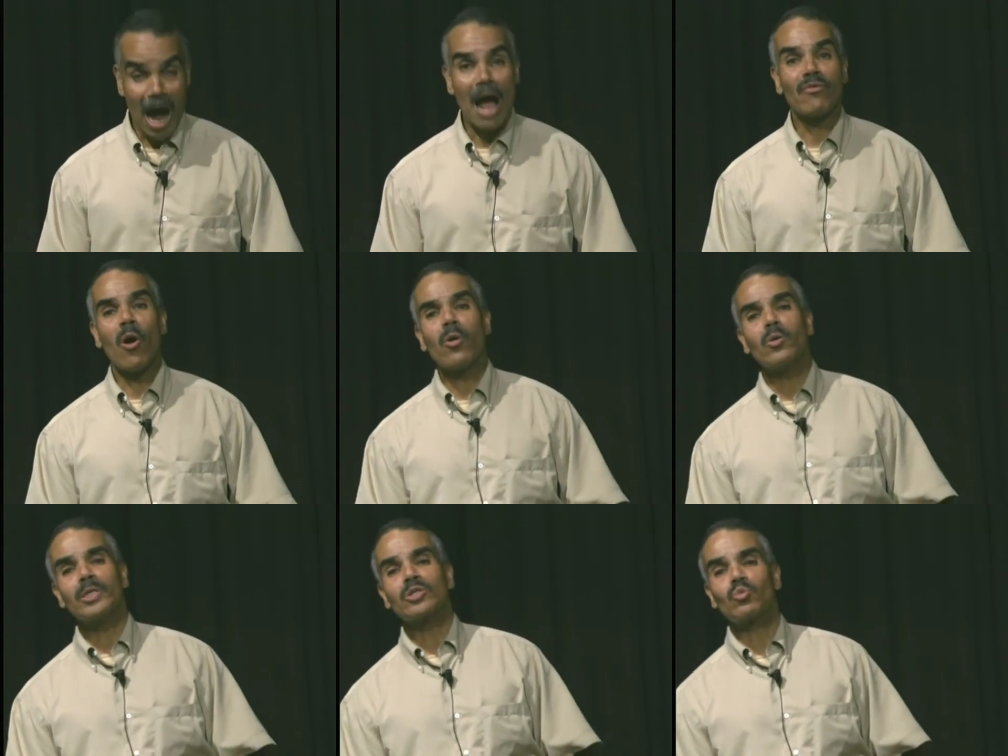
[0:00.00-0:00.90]
I've
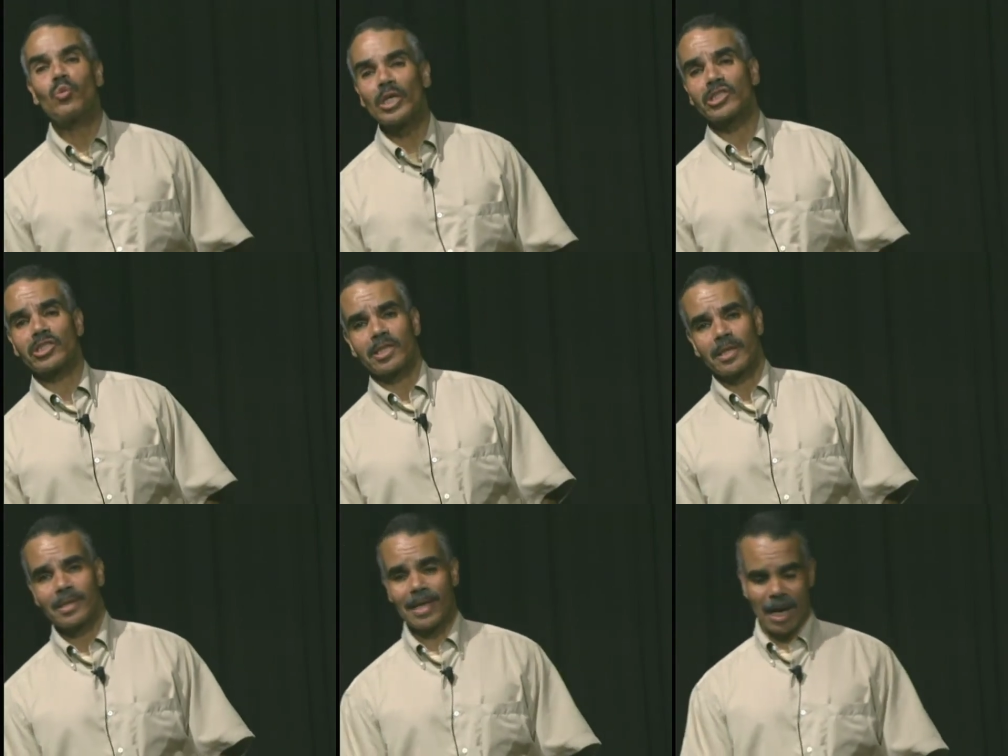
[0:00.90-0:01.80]
always wished
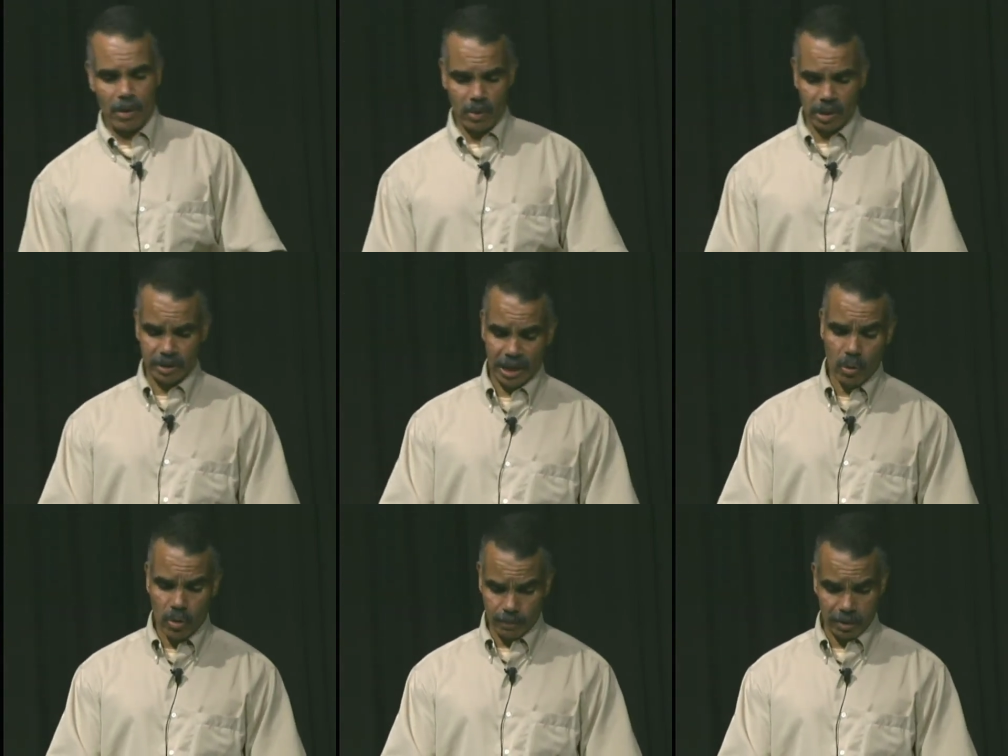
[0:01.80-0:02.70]
that I was a
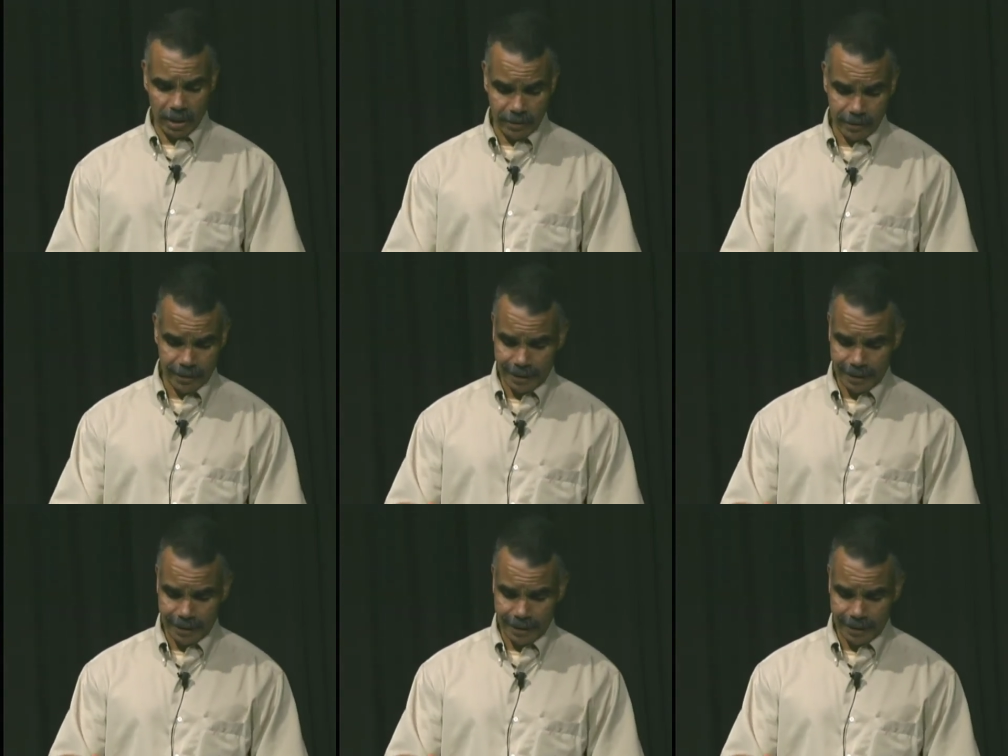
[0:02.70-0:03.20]
horn player.